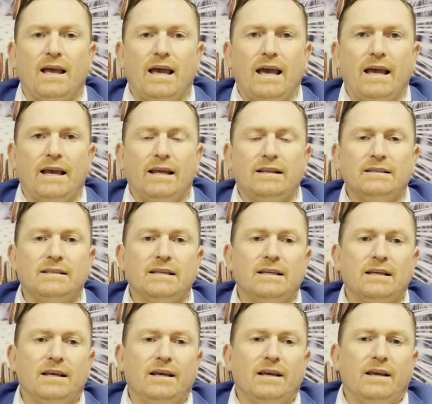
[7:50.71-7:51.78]
And,
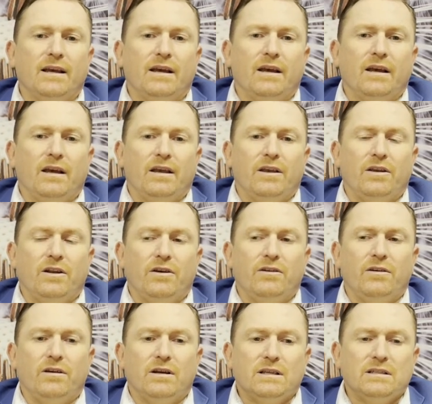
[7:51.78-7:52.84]
you know,
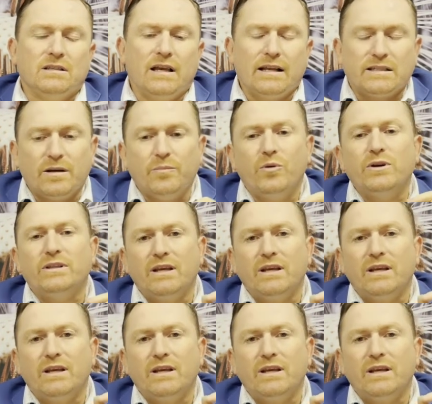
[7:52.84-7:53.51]
at some point